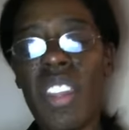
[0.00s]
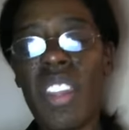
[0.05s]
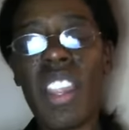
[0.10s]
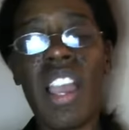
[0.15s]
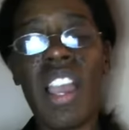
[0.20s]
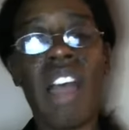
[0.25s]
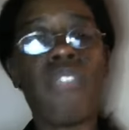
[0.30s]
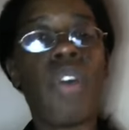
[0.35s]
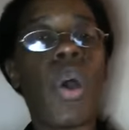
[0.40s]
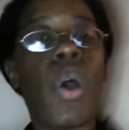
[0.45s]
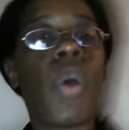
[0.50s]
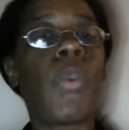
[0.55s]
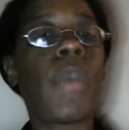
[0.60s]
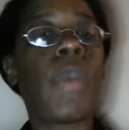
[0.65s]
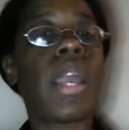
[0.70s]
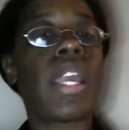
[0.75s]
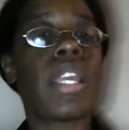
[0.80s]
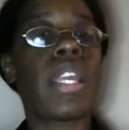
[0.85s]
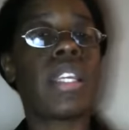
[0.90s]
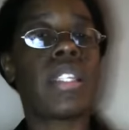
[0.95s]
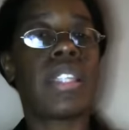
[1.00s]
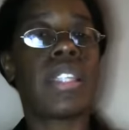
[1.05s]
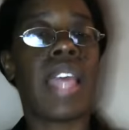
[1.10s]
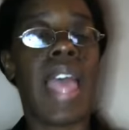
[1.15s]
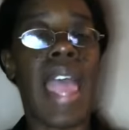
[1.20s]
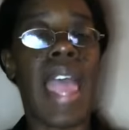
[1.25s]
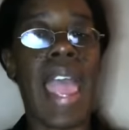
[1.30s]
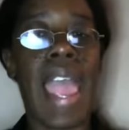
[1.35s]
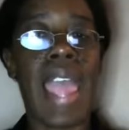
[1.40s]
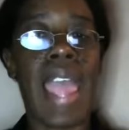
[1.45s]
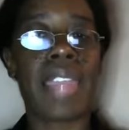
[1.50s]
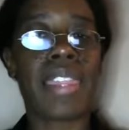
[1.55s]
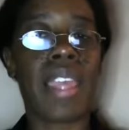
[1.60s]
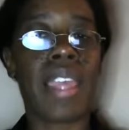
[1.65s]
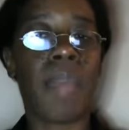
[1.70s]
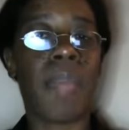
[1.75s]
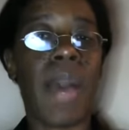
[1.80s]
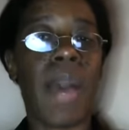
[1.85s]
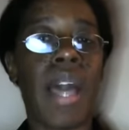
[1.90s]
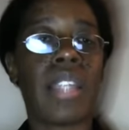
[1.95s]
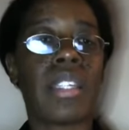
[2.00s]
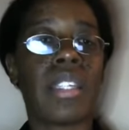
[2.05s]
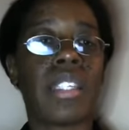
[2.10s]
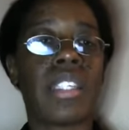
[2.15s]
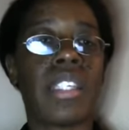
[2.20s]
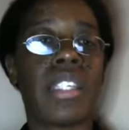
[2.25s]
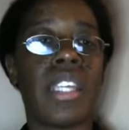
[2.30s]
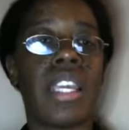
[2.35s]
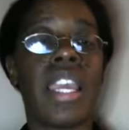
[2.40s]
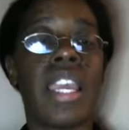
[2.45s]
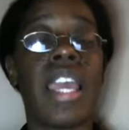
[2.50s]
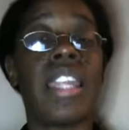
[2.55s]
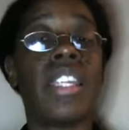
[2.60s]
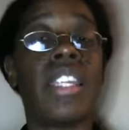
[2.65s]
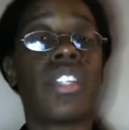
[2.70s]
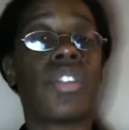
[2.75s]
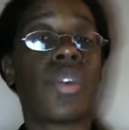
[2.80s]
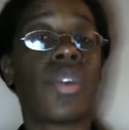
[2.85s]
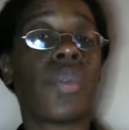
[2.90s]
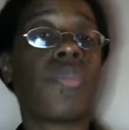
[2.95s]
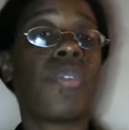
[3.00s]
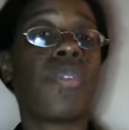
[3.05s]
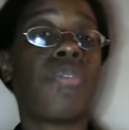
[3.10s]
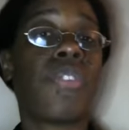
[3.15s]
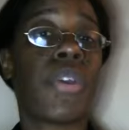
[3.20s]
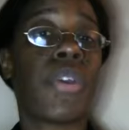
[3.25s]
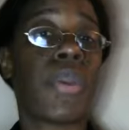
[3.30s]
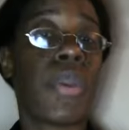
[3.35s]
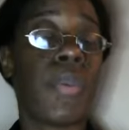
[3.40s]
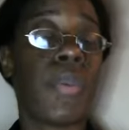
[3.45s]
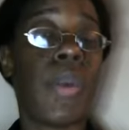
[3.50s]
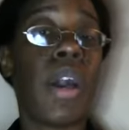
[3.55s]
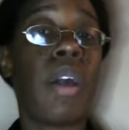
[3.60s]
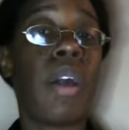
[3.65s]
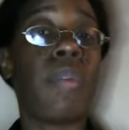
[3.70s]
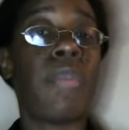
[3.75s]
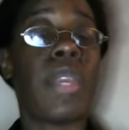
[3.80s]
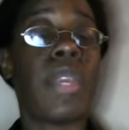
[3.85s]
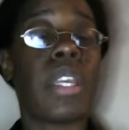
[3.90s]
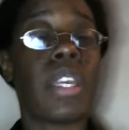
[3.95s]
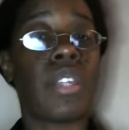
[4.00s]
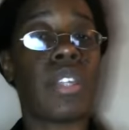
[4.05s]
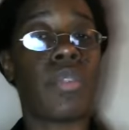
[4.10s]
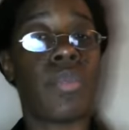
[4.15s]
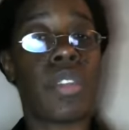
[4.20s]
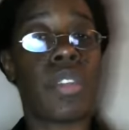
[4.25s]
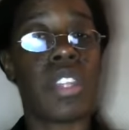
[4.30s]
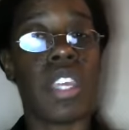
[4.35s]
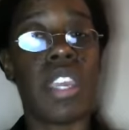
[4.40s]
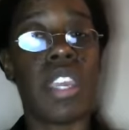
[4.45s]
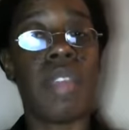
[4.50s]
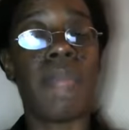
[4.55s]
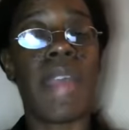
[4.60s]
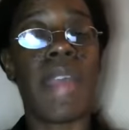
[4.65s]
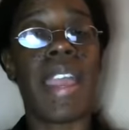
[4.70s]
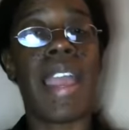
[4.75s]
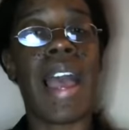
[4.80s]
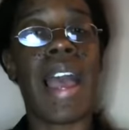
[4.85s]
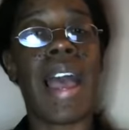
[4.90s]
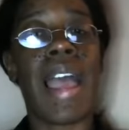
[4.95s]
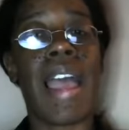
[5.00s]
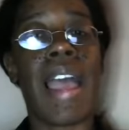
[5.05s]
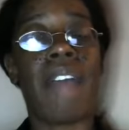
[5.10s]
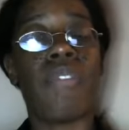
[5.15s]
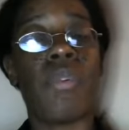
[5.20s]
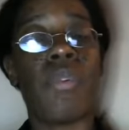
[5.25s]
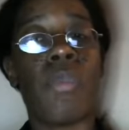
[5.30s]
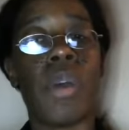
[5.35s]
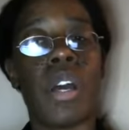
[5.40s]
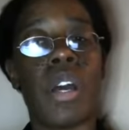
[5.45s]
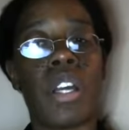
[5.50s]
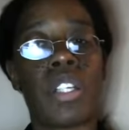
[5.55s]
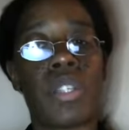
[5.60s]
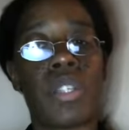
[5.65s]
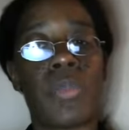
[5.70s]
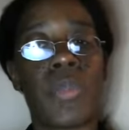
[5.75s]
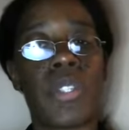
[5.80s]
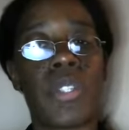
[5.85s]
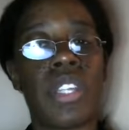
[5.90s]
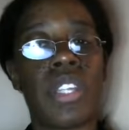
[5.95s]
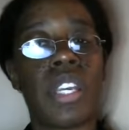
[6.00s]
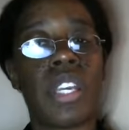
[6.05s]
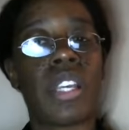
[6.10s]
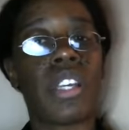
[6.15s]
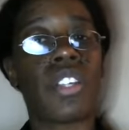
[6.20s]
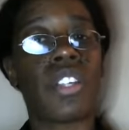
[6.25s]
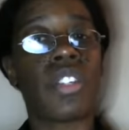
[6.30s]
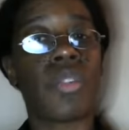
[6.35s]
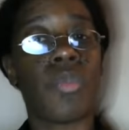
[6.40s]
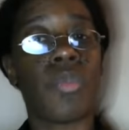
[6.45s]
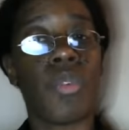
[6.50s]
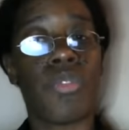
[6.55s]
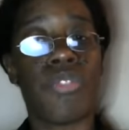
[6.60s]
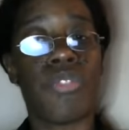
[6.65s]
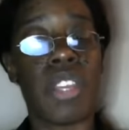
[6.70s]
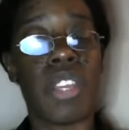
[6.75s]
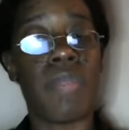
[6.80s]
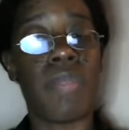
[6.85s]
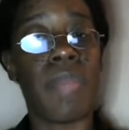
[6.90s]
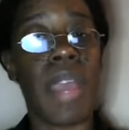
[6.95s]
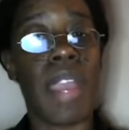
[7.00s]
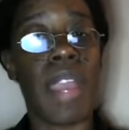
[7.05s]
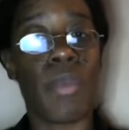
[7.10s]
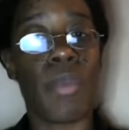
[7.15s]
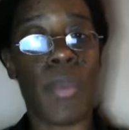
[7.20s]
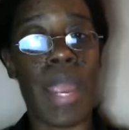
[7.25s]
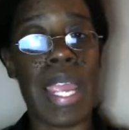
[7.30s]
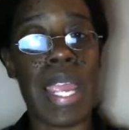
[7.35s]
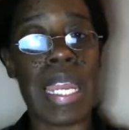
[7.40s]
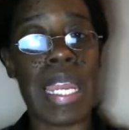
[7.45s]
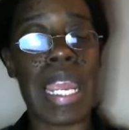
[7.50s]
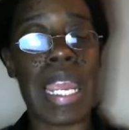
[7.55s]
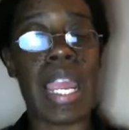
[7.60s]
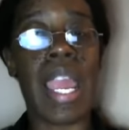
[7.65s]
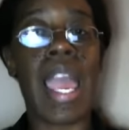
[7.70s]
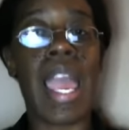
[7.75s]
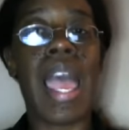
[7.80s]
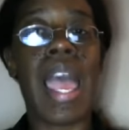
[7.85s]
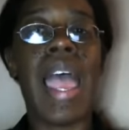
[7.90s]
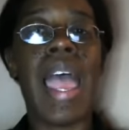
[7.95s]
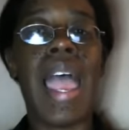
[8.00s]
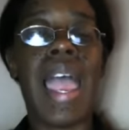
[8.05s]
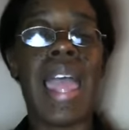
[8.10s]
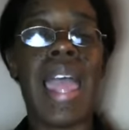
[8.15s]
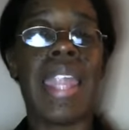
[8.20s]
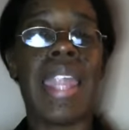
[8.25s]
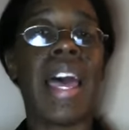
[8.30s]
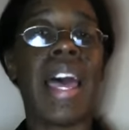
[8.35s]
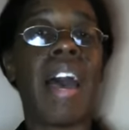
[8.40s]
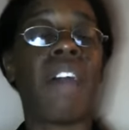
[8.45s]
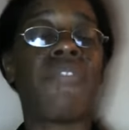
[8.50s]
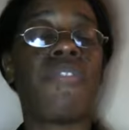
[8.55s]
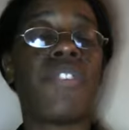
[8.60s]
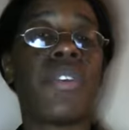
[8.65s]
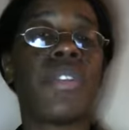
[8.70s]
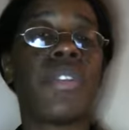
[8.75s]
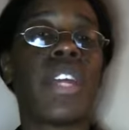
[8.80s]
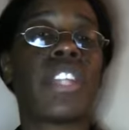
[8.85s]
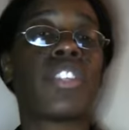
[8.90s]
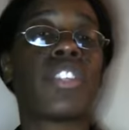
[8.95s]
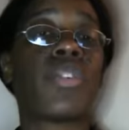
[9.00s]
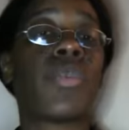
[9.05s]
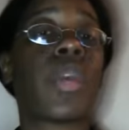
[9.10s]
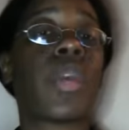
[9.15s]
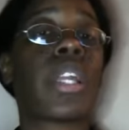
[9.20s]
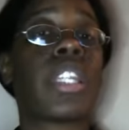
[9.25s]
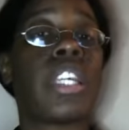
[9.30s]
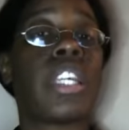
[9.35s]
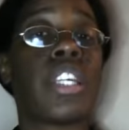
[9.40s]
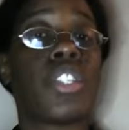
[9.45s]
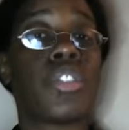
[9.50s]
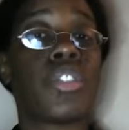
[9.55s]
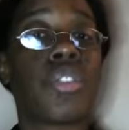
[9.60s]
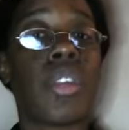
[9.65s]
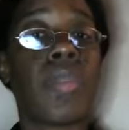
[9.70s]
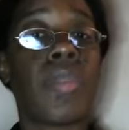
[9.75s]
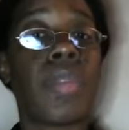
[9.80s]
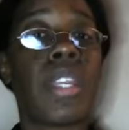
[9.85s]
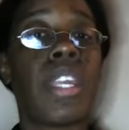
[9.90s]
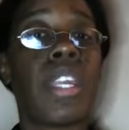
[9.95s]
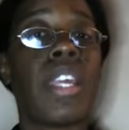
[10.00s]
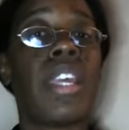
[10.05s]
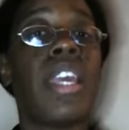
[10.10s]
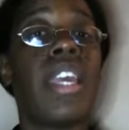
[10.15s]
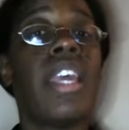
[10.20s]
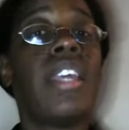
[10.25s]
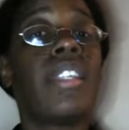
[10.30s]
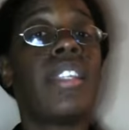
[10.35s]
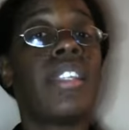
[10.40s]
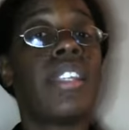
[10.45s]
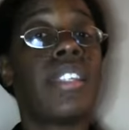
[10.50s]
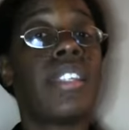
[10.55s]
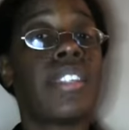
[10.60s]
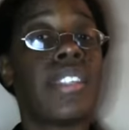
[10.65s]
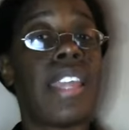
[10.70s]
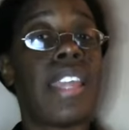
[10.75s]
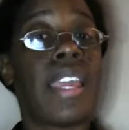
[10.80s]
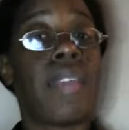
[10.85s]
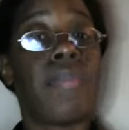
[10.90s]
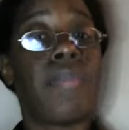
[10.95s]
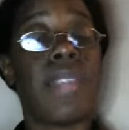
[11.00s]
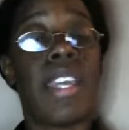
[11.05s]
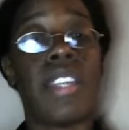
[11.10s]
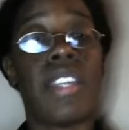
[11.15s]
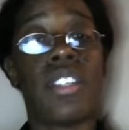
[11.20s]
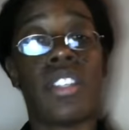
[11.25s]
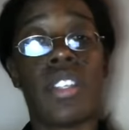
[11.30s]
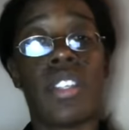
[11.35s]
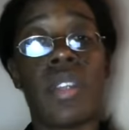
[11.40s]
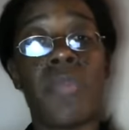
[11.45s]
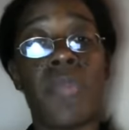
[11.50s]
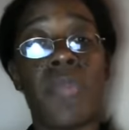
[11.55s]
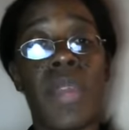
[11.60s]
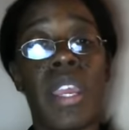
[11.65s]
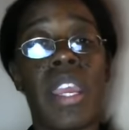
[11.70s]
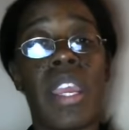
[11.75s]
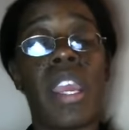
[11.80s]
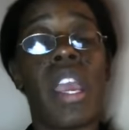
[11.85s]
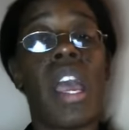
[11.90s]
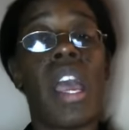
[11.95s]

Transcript: I've always had that policy and it served me very well because with eBay, I have a 100% customer feedback rating. And I feel that's directly attributed to same day shipping.